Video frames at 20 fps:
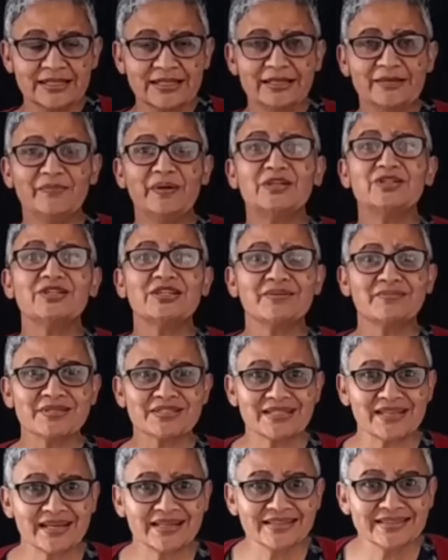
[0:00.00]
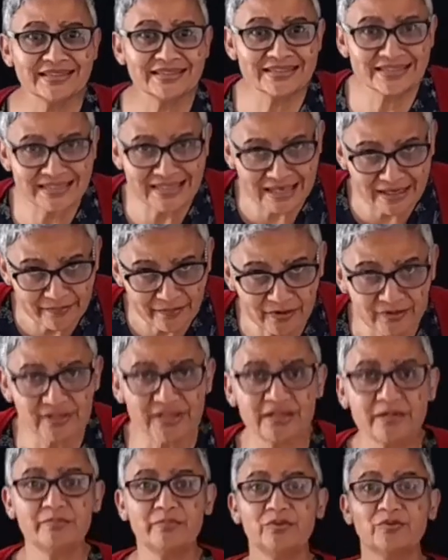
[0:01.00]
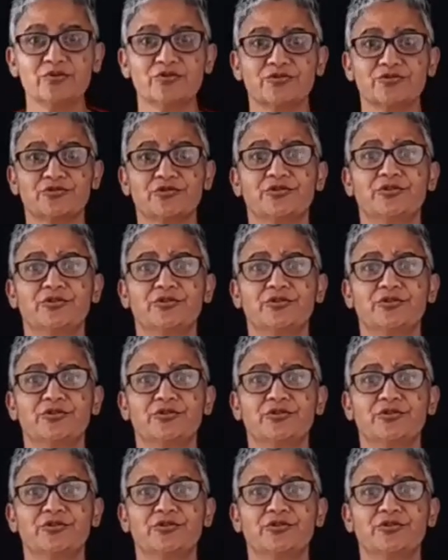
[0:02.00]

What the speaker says: Imagine I must write an exam on that books.